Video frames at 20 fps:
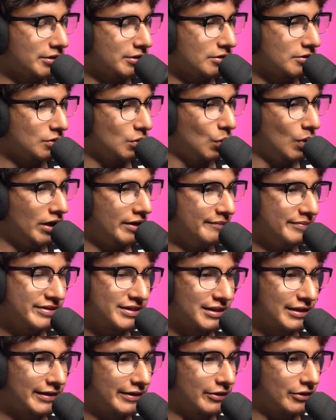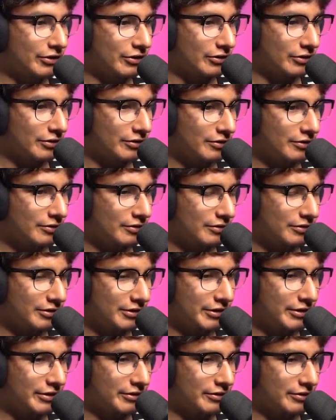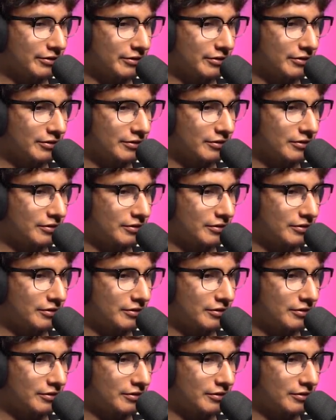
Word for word: uh, web slinger now here. that's